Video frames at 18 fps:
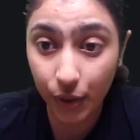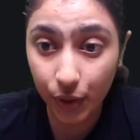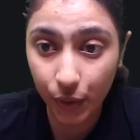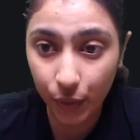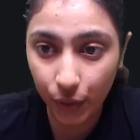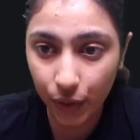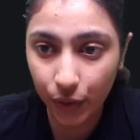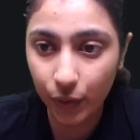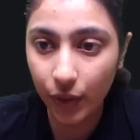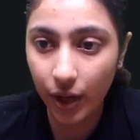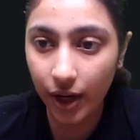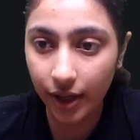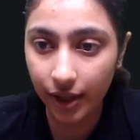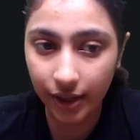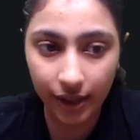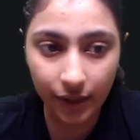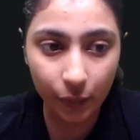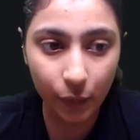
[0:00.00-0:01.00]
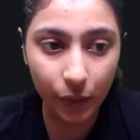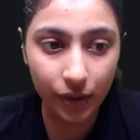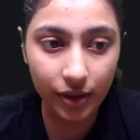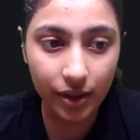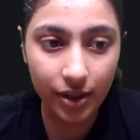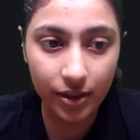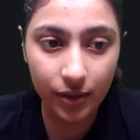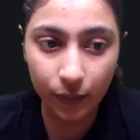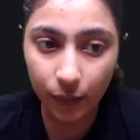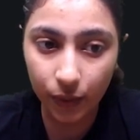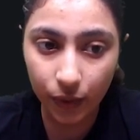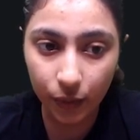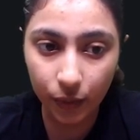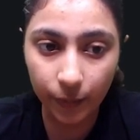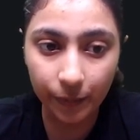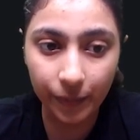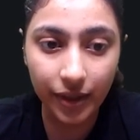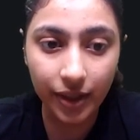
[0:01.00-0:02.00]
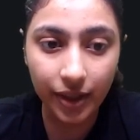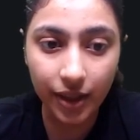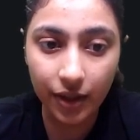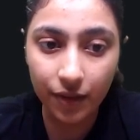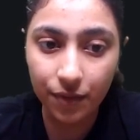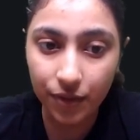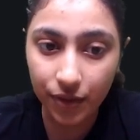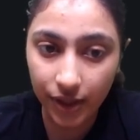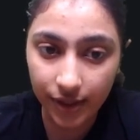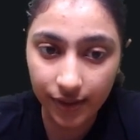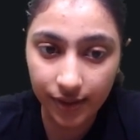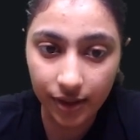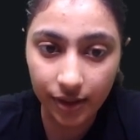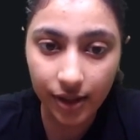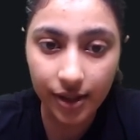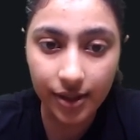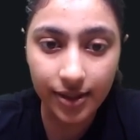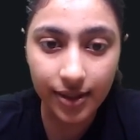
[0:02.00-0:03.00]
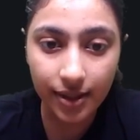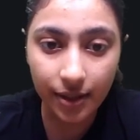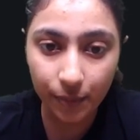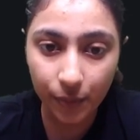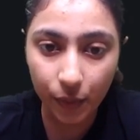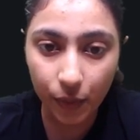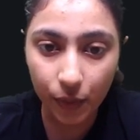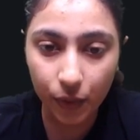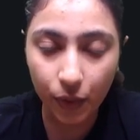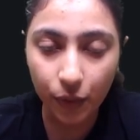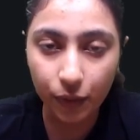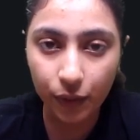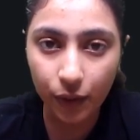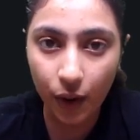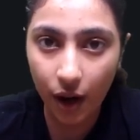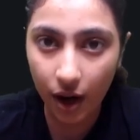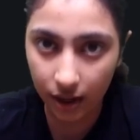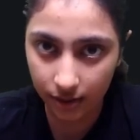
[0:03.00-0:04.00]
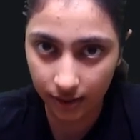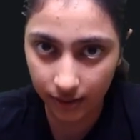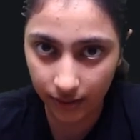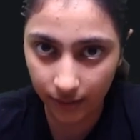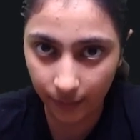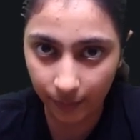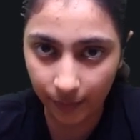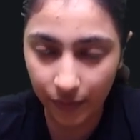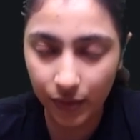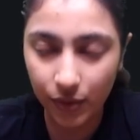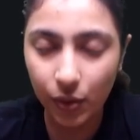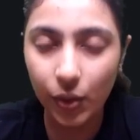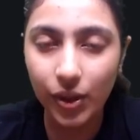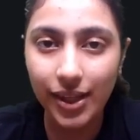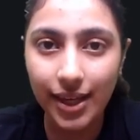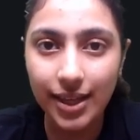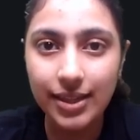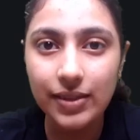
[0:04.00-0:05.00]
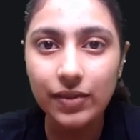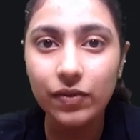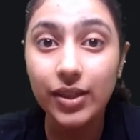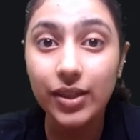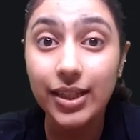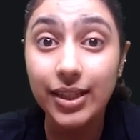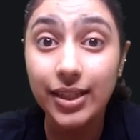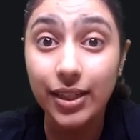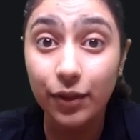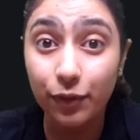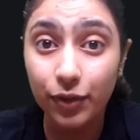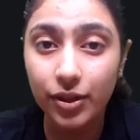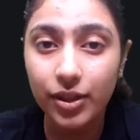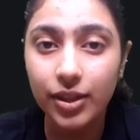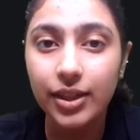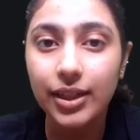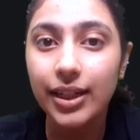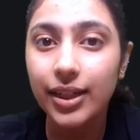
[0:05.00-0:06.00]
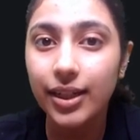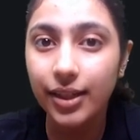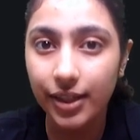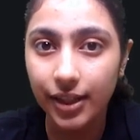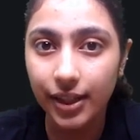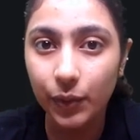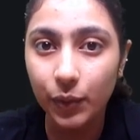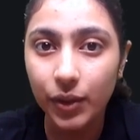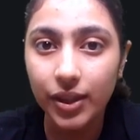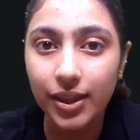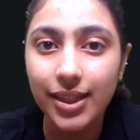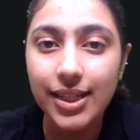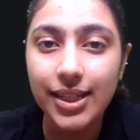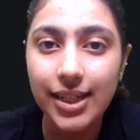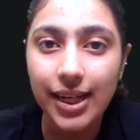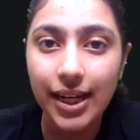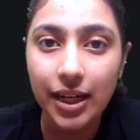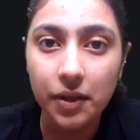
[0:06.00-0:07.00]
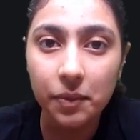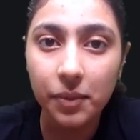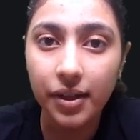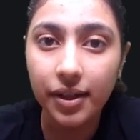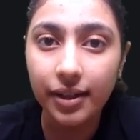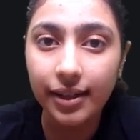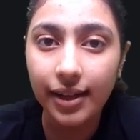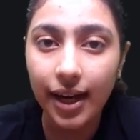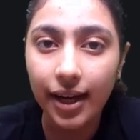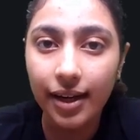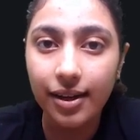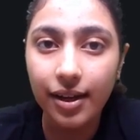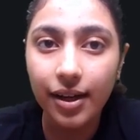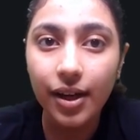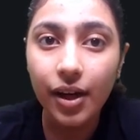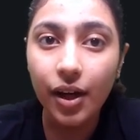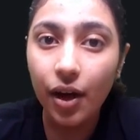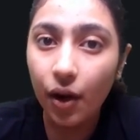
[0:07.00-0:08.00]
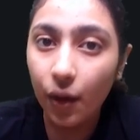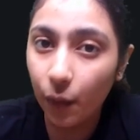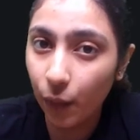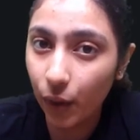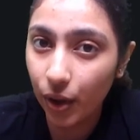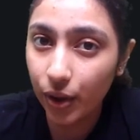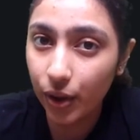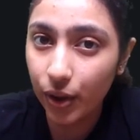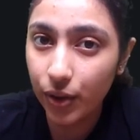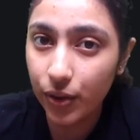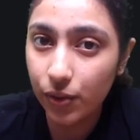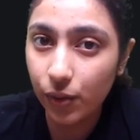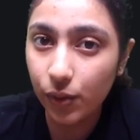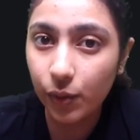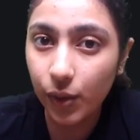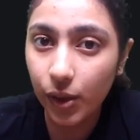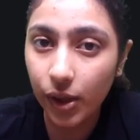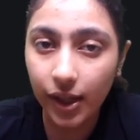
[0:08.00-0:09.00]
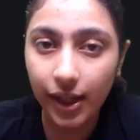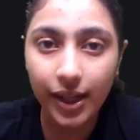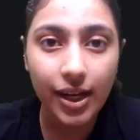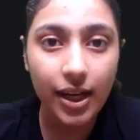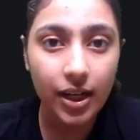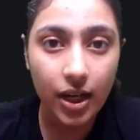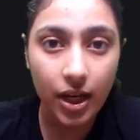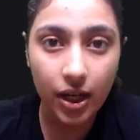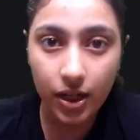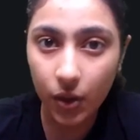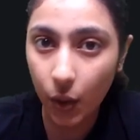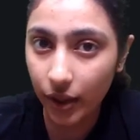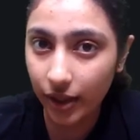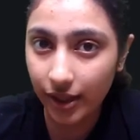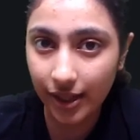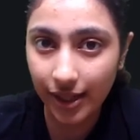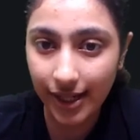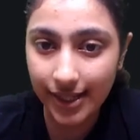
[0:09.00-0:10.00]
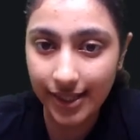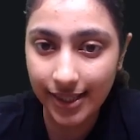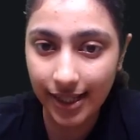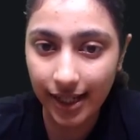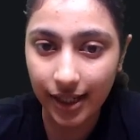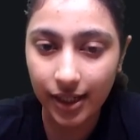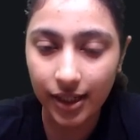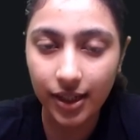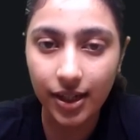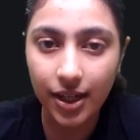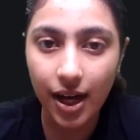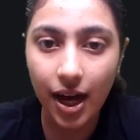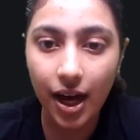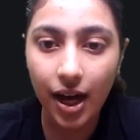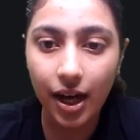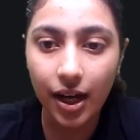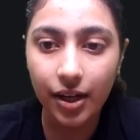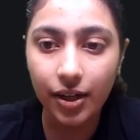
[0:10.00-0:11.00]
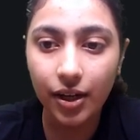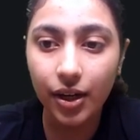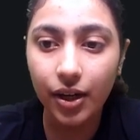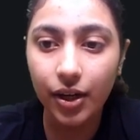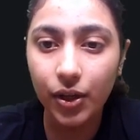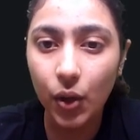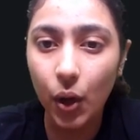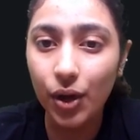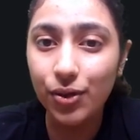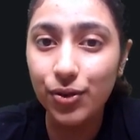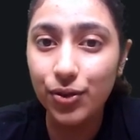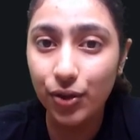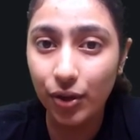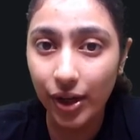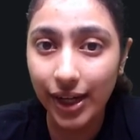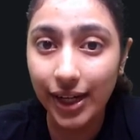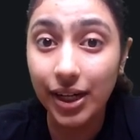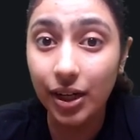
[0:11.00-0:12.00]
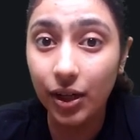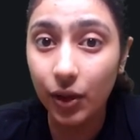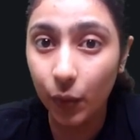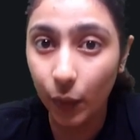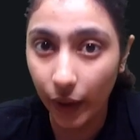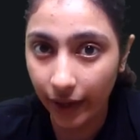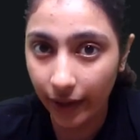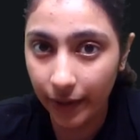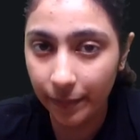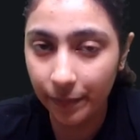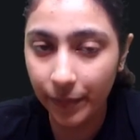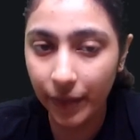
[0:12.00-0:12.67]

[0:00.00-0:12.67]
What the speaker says: Do you agree with this view? Give reason in support of your answer. So yes, we definitely agree with this statement that workers who work in an unorganized sector are not treated well.